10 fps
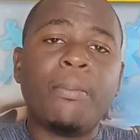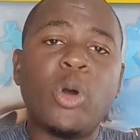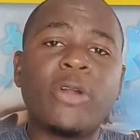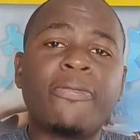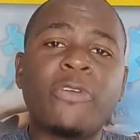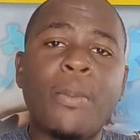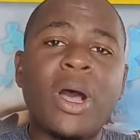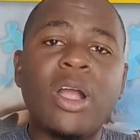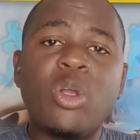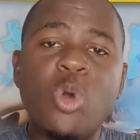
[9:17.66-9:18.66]
But from
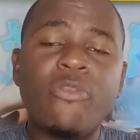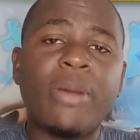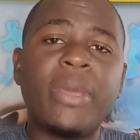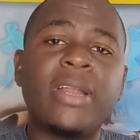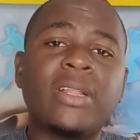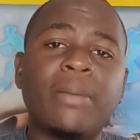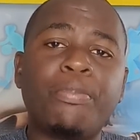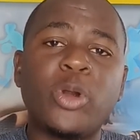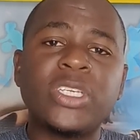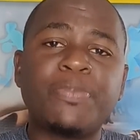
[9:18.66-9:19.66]
a
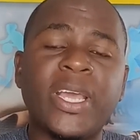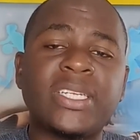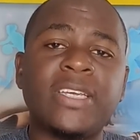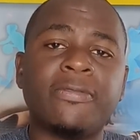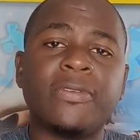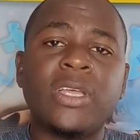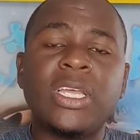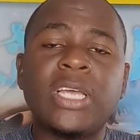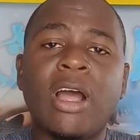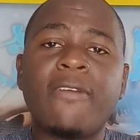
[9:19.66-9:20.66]
government perspective,
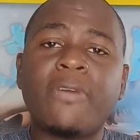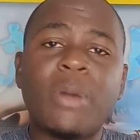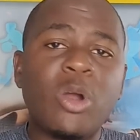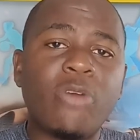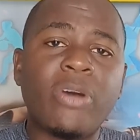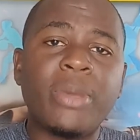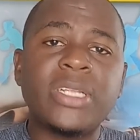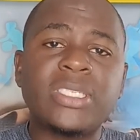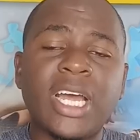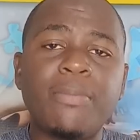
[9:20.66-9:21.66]
or from a
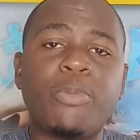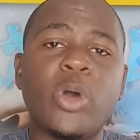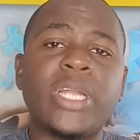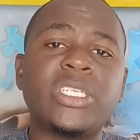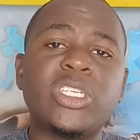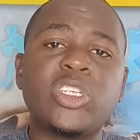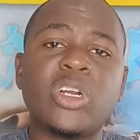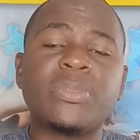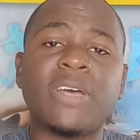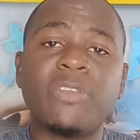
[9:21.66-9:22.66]
government standpoint, in
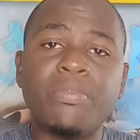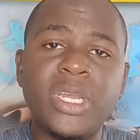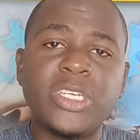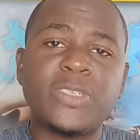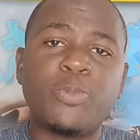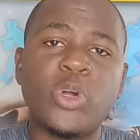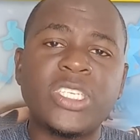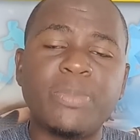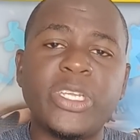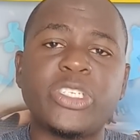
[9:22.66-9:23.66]
terms of the
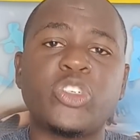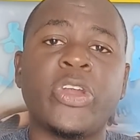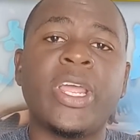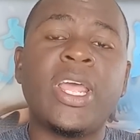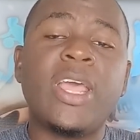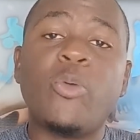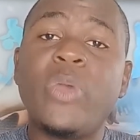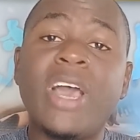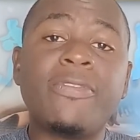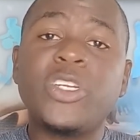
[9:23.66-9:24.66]
sports ministry,
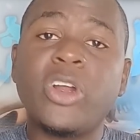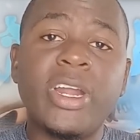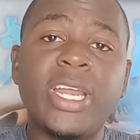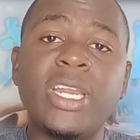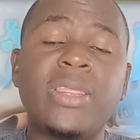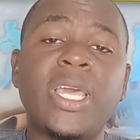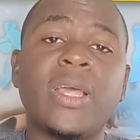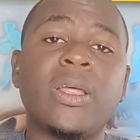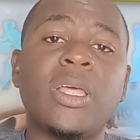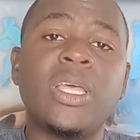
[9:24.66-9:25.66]
we haven't heard
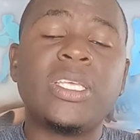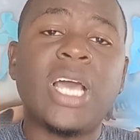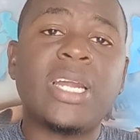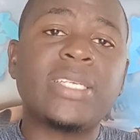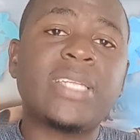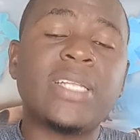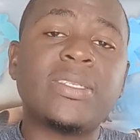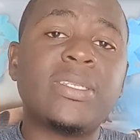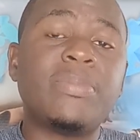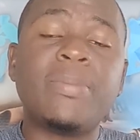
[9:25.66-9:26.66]
anything. You
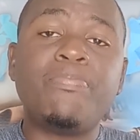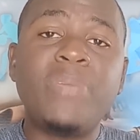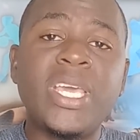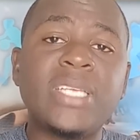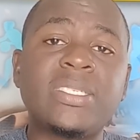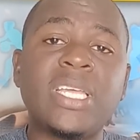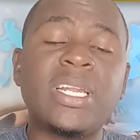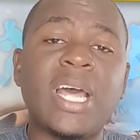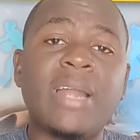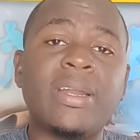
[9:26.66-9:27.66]
understand? The biggest
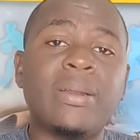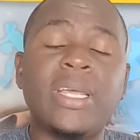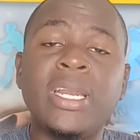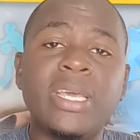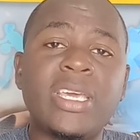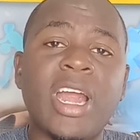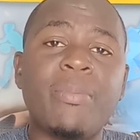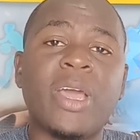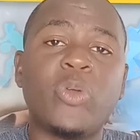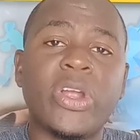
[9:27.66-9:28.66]
thing that in the
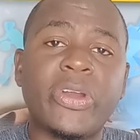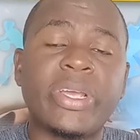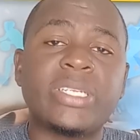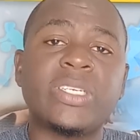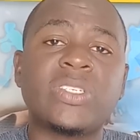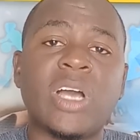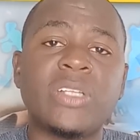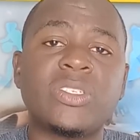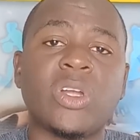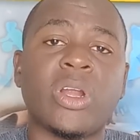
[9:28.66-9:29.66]
Caribbean where cricket is
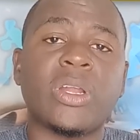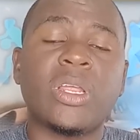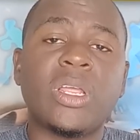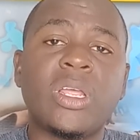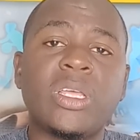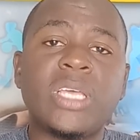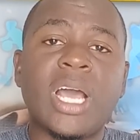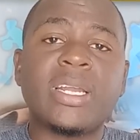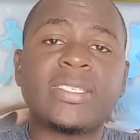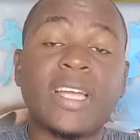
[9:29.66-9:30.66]
concerned, you
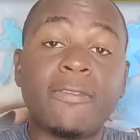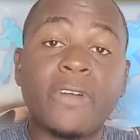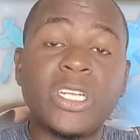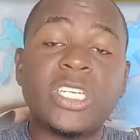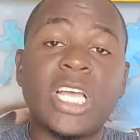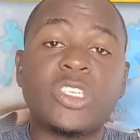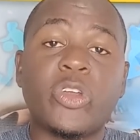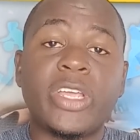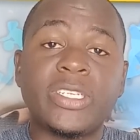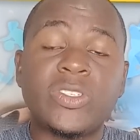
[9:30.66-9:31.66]
understand, franchise
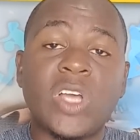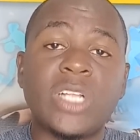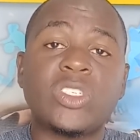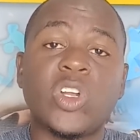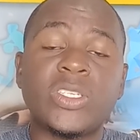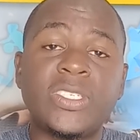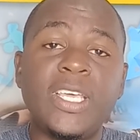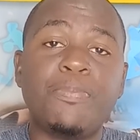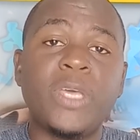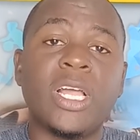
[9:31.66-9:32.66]
cricket is concerned,
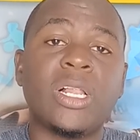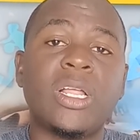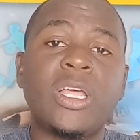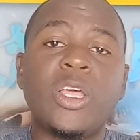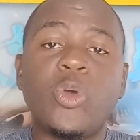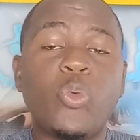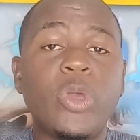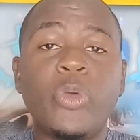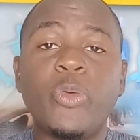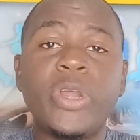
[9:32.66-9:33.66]
CPL,
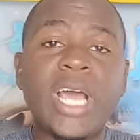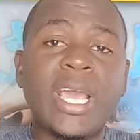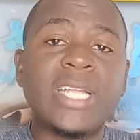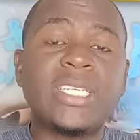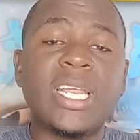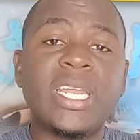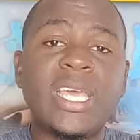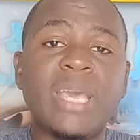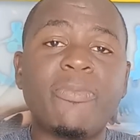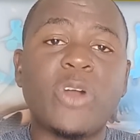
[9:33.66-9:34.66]
we're not getting any
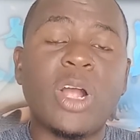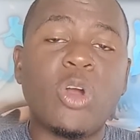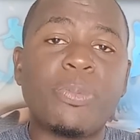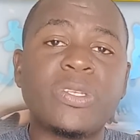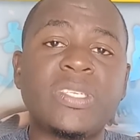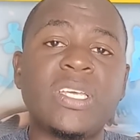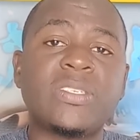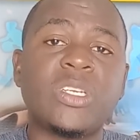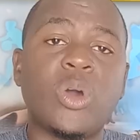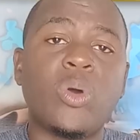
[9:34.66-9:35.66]
game for a couple
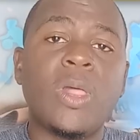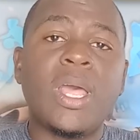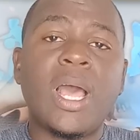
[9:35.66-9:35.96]
seasons now.